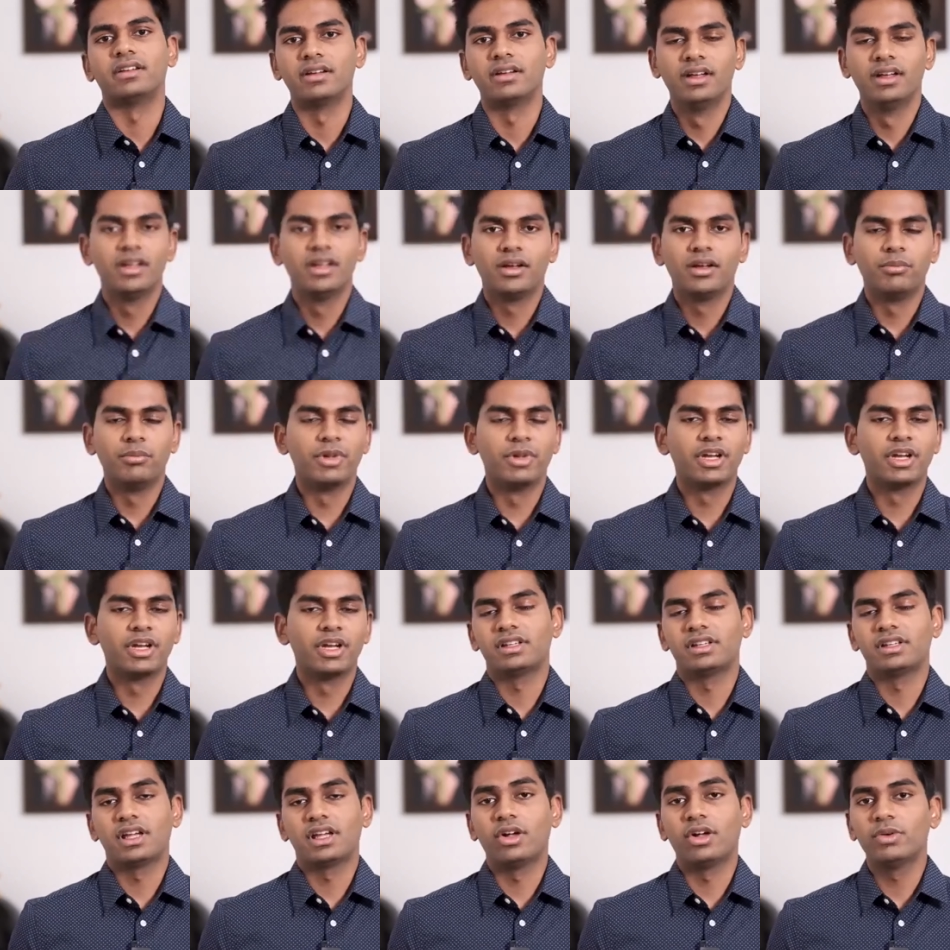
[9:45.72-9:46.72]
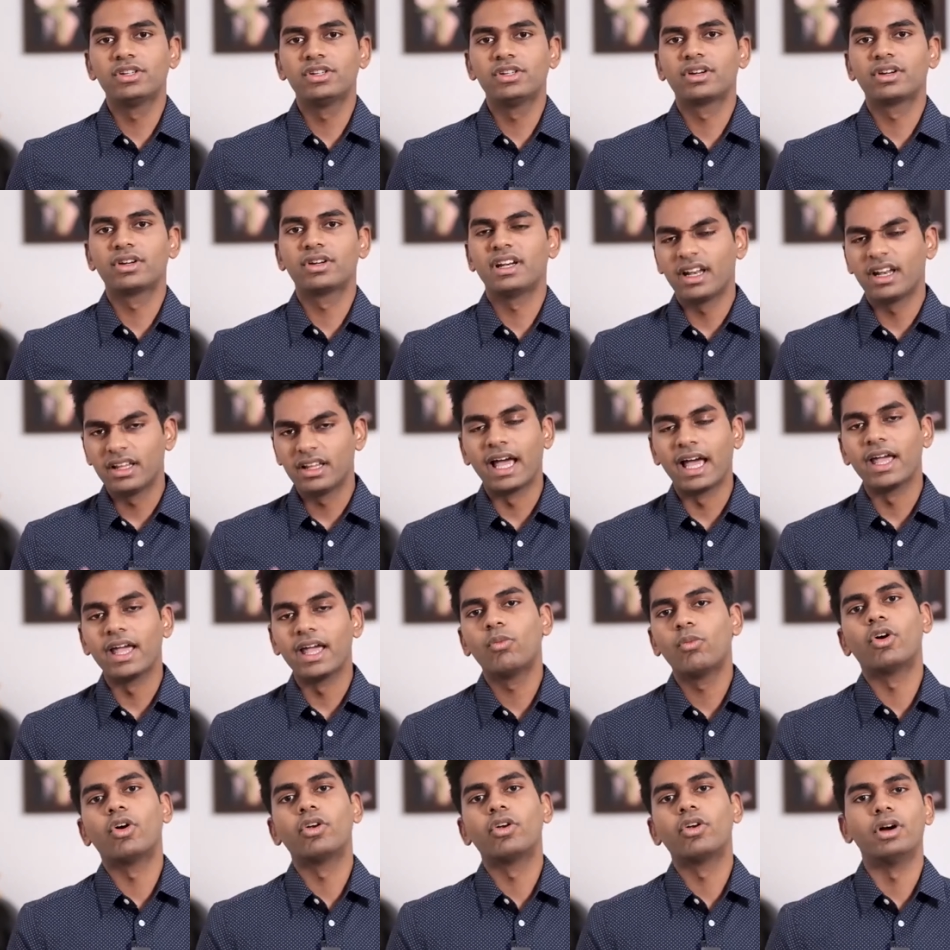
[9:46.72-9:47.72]
because I always looked at it as I
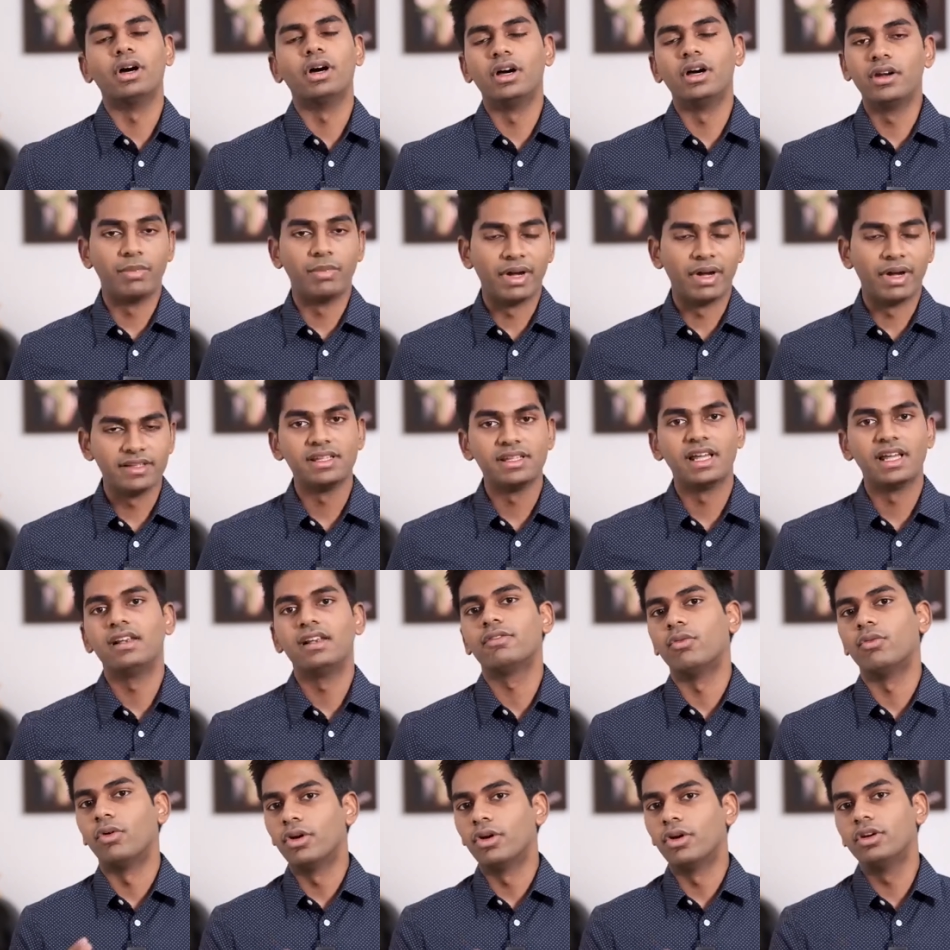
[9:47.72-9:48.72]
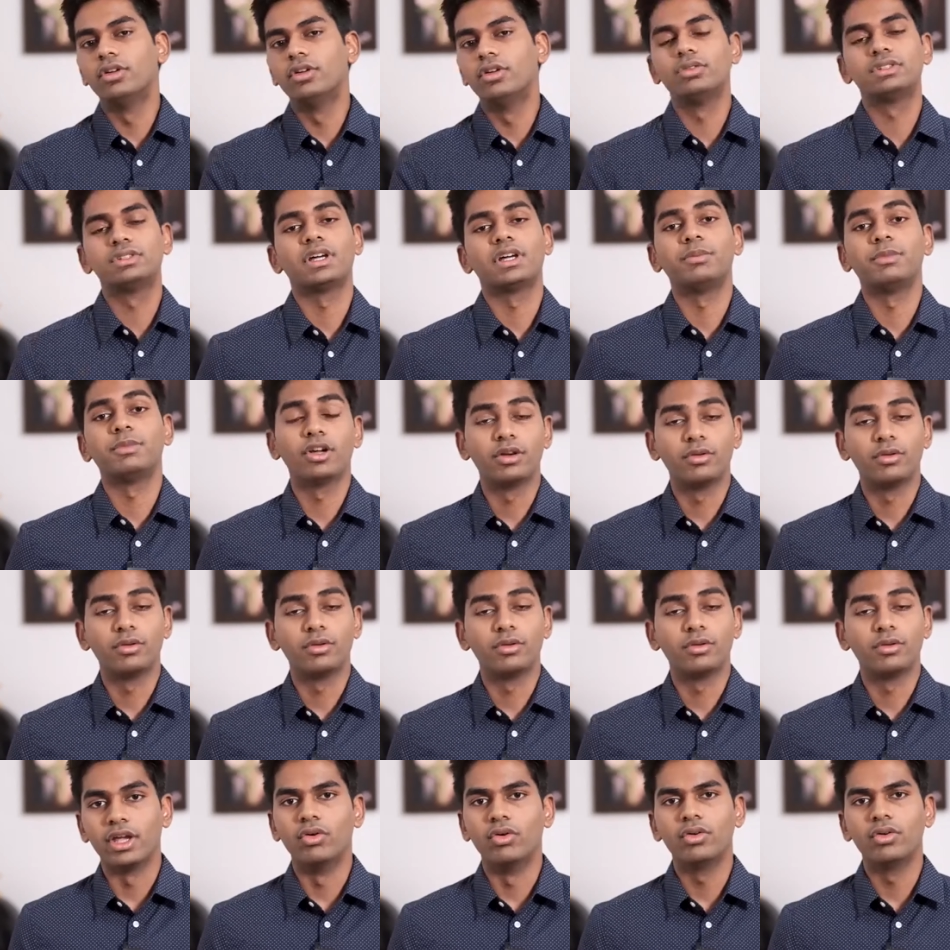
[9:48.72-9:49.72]
want to earn myself, want to do something on my
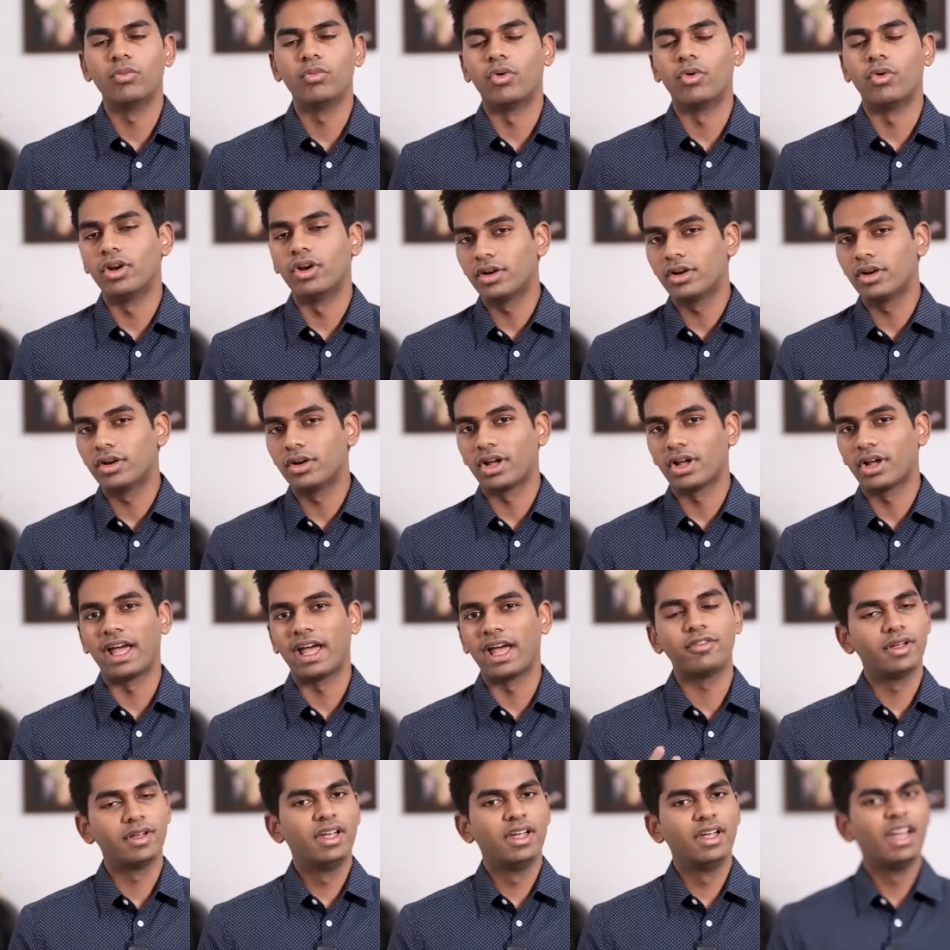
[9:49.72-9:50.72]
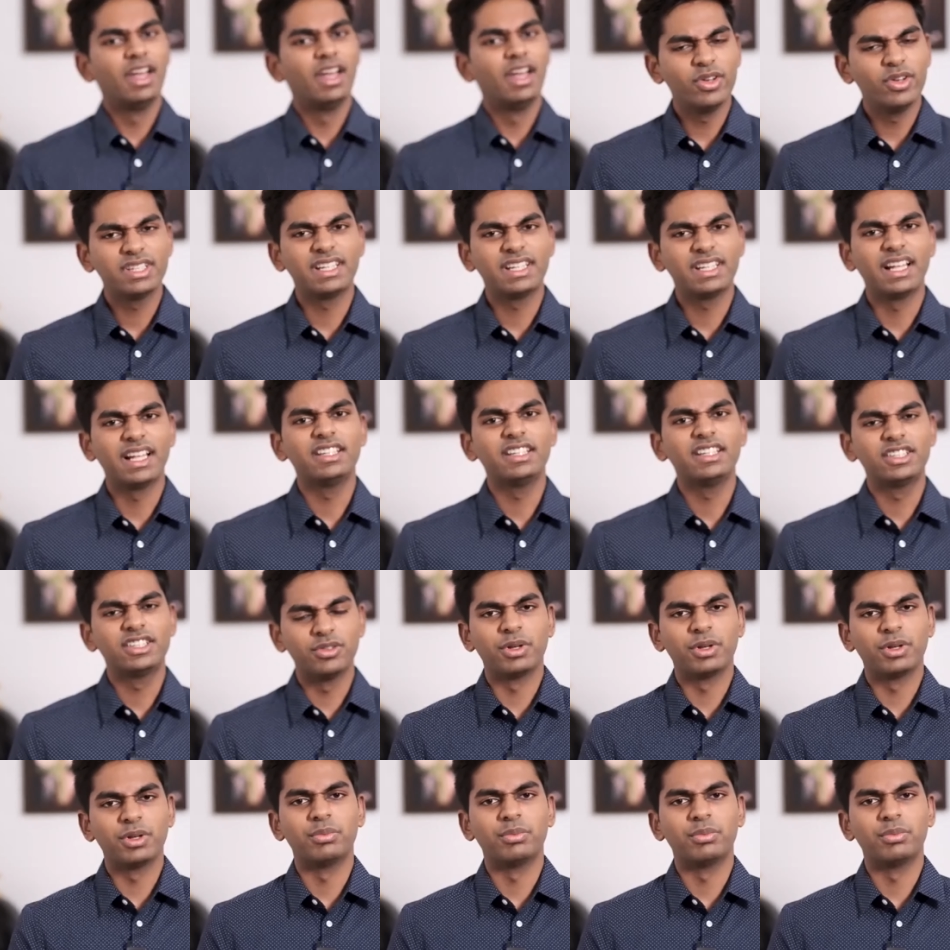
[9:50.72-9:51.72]
own, wanted to have. I always tell this to
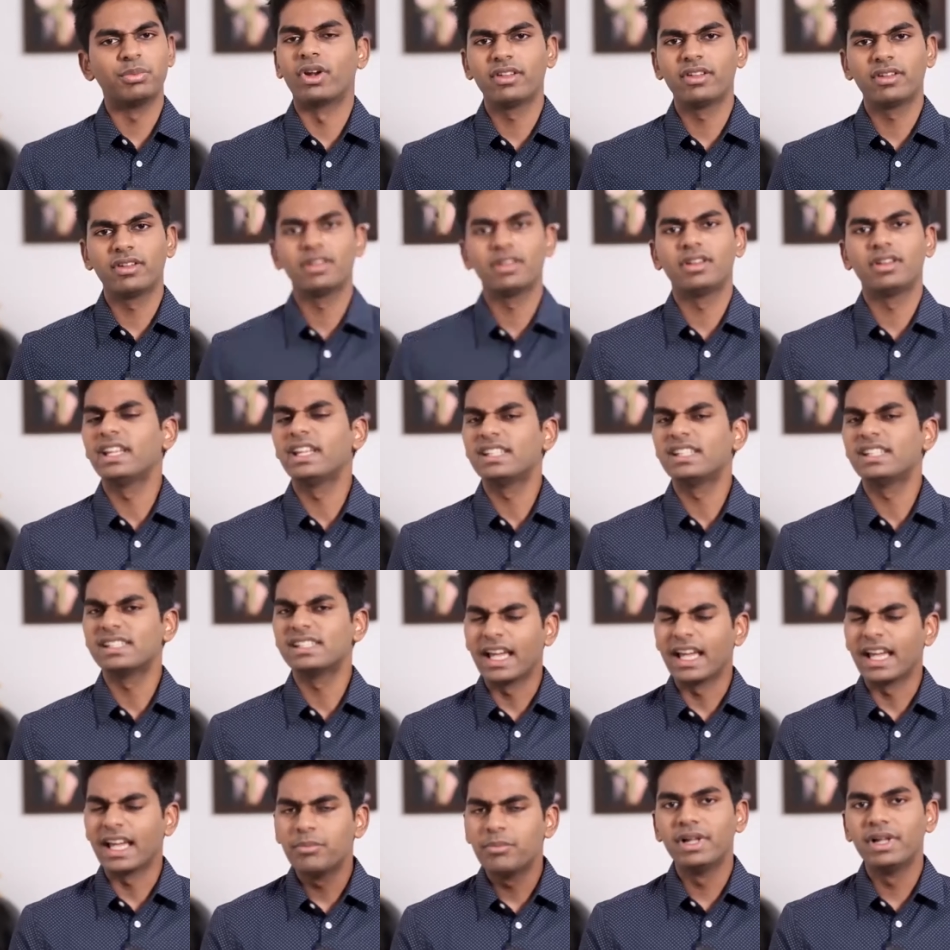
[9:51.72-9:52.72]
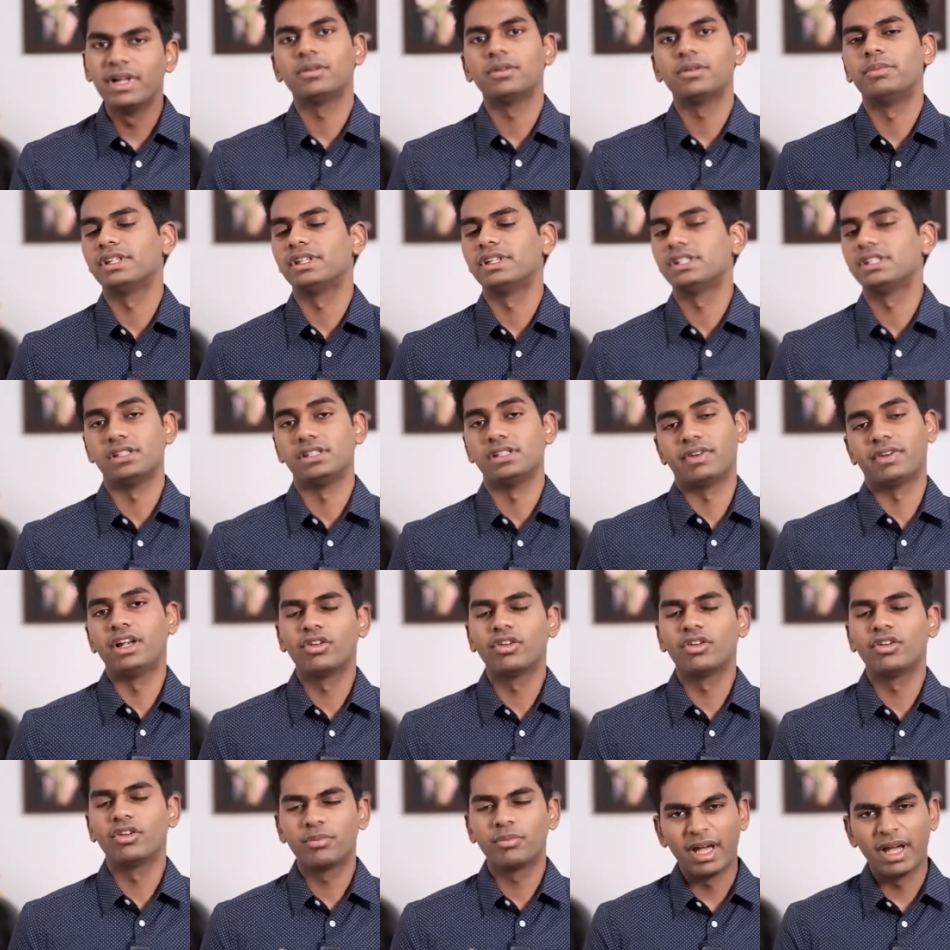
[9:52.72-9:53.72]
people. One of the reasons I built the business, if I look
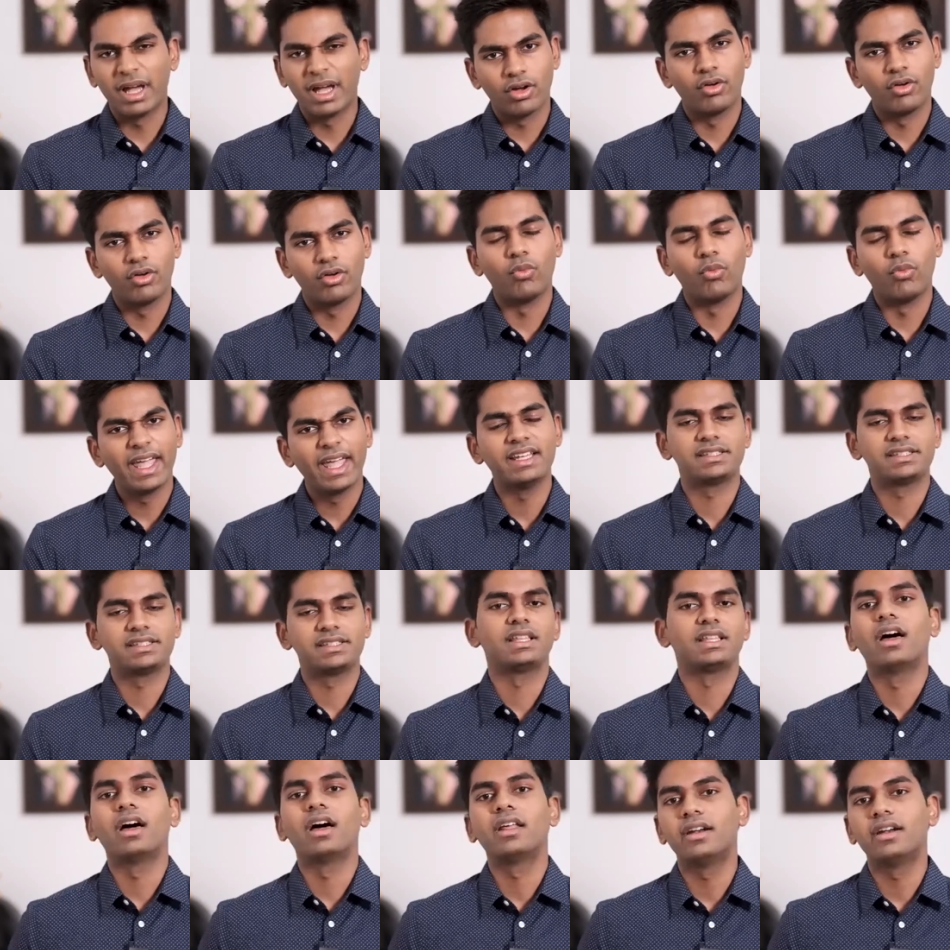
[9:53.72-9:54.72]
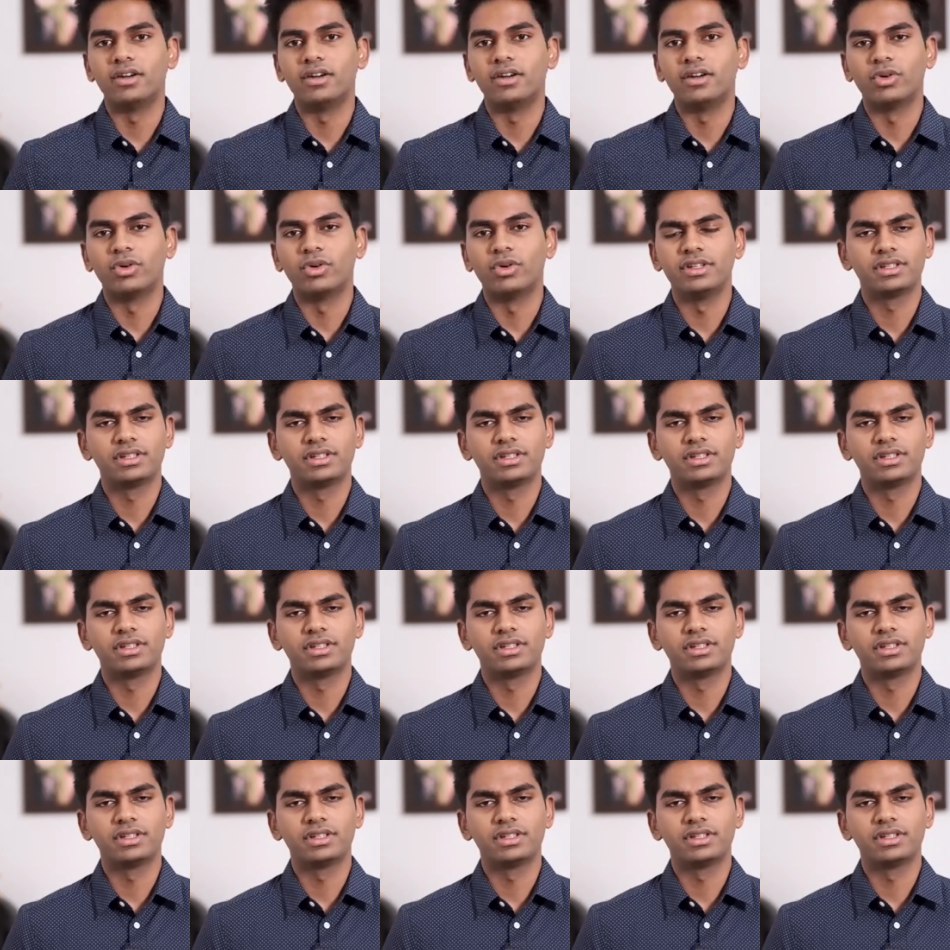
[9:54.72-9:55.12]
back on why I started it, was